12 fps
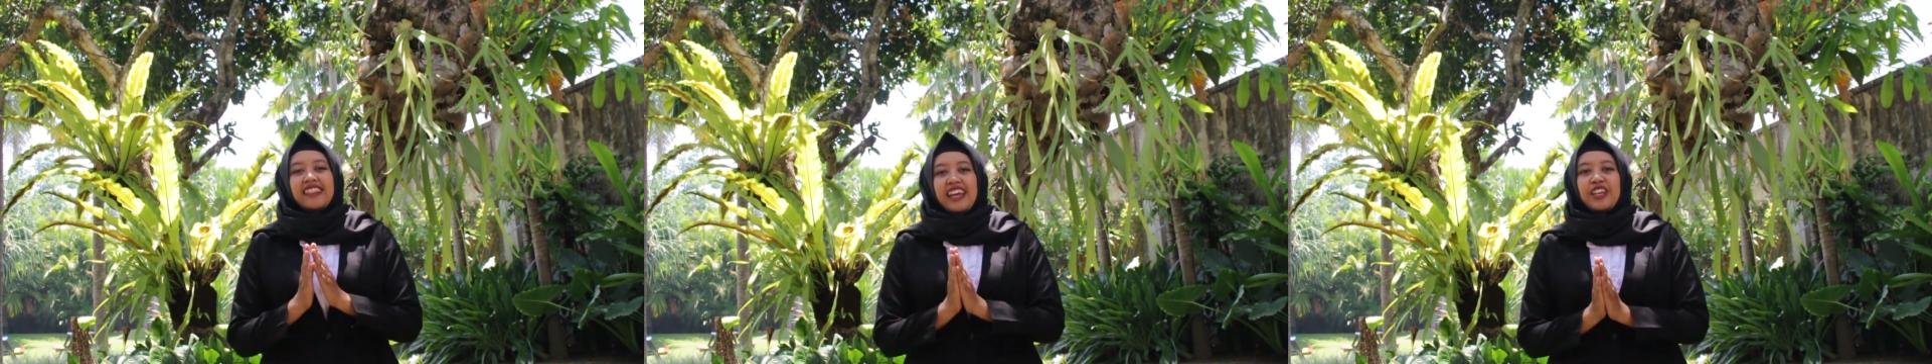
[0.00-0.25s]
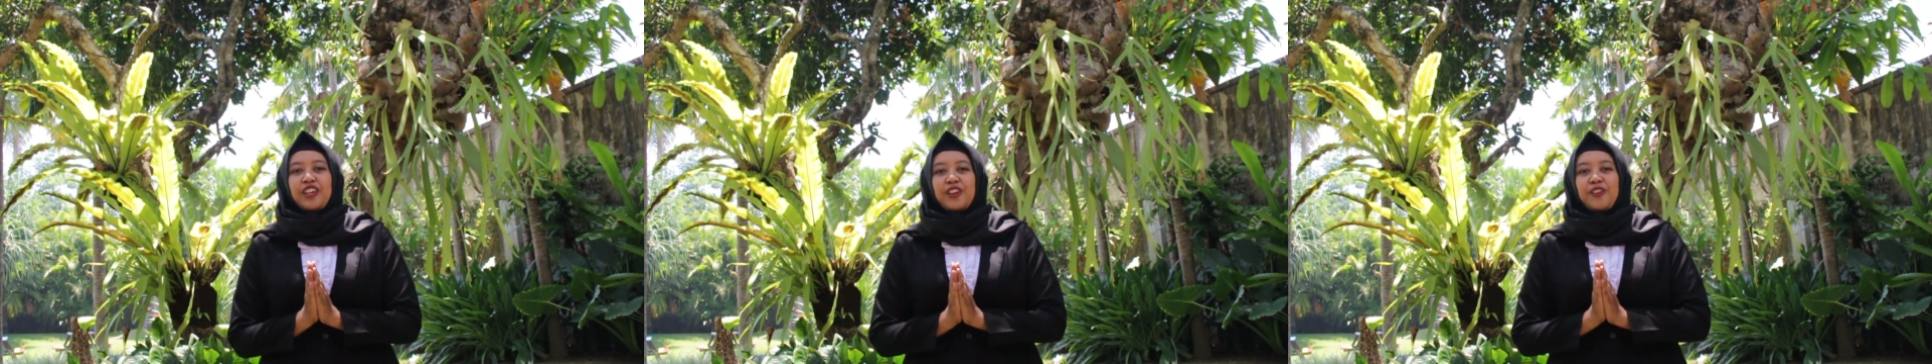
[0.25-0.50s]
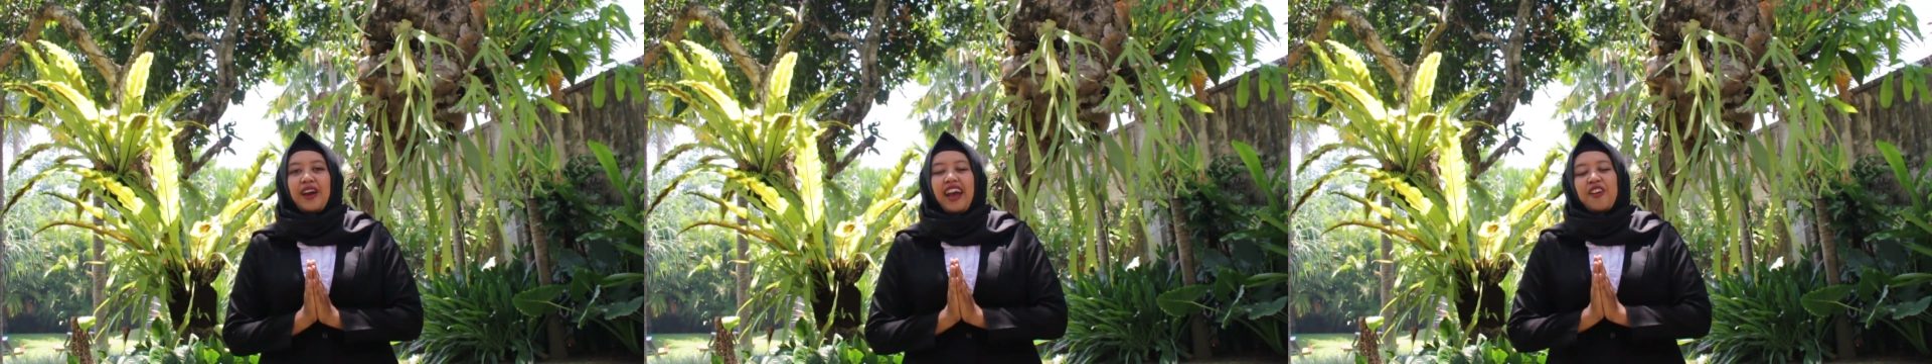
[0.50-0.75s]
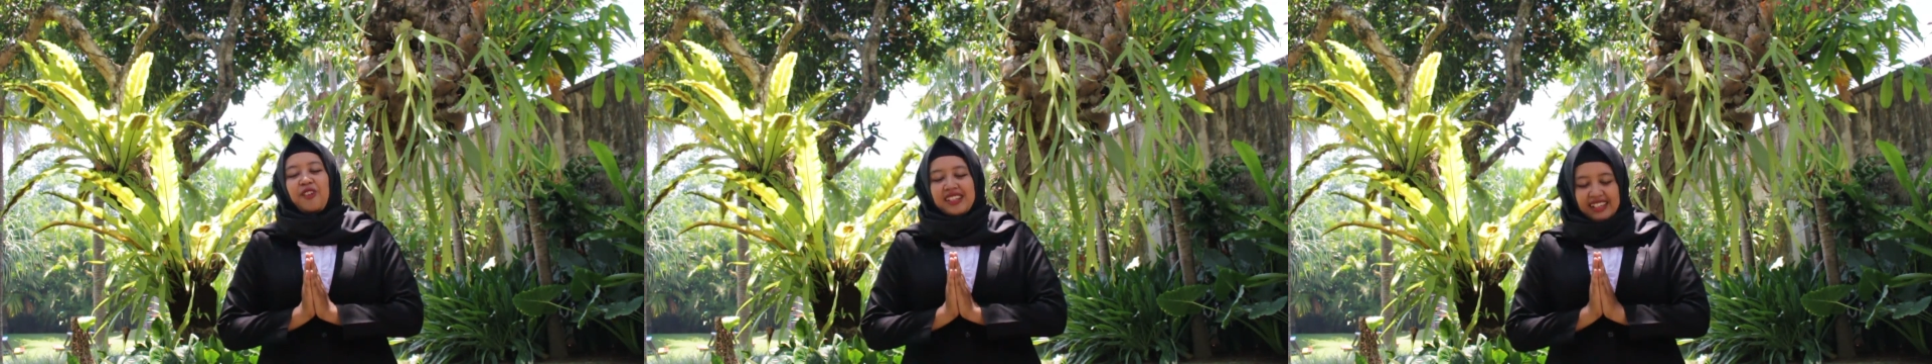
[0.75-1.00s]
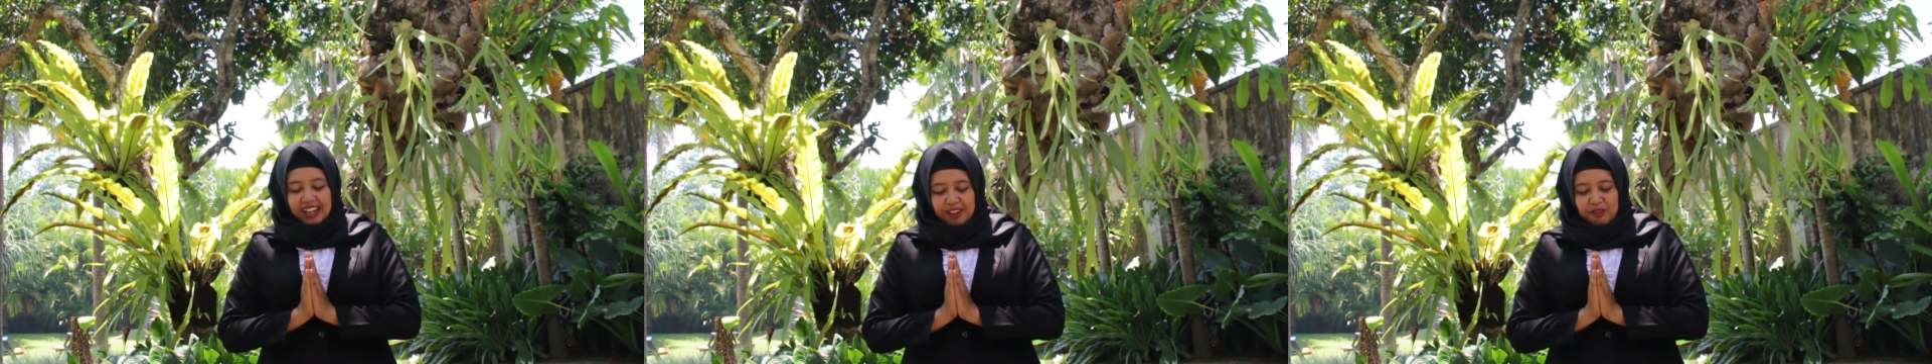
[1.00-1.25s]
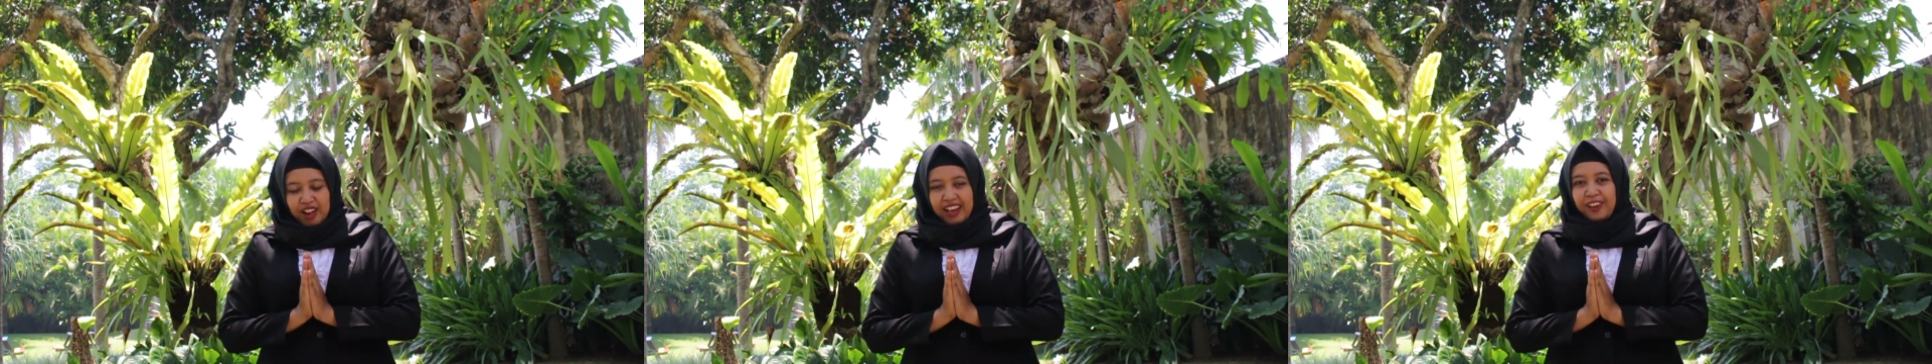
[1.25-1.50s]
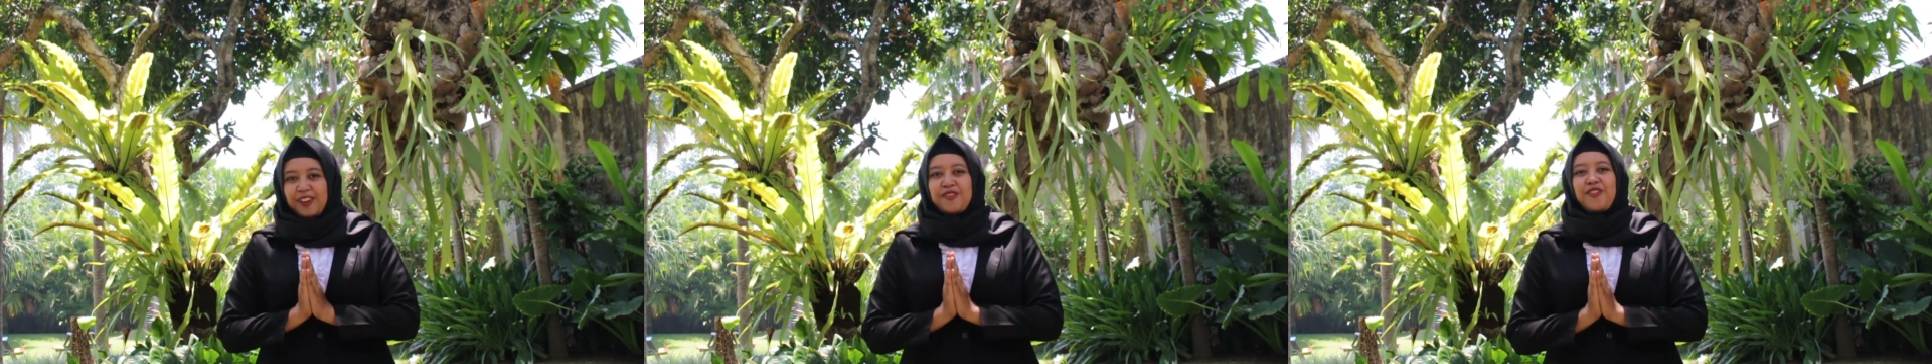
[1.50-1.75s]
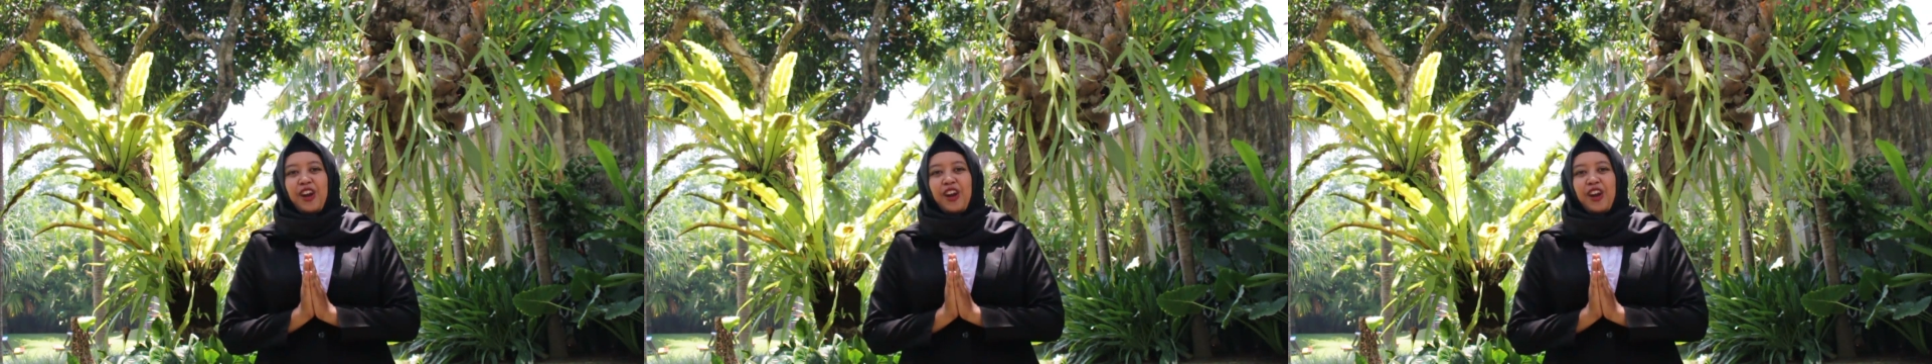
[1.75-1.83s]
Thank you and Wassalamualaikum